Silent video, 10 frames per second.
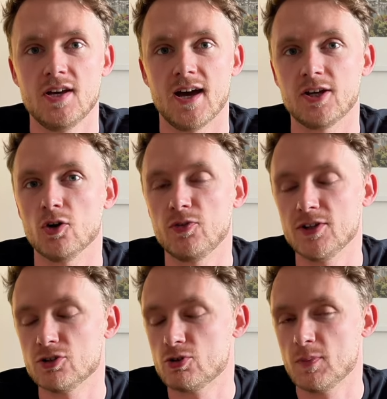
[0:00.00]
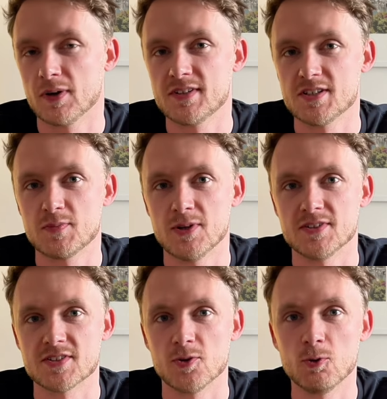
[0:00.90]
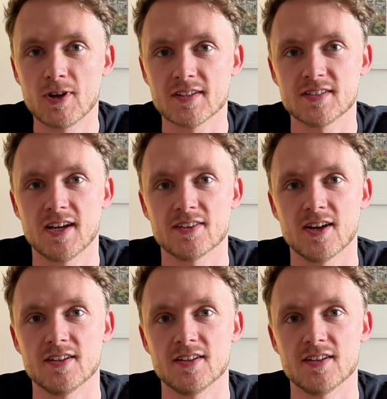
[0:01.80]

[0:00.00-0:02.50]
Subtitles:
and coffee industry participants that all get together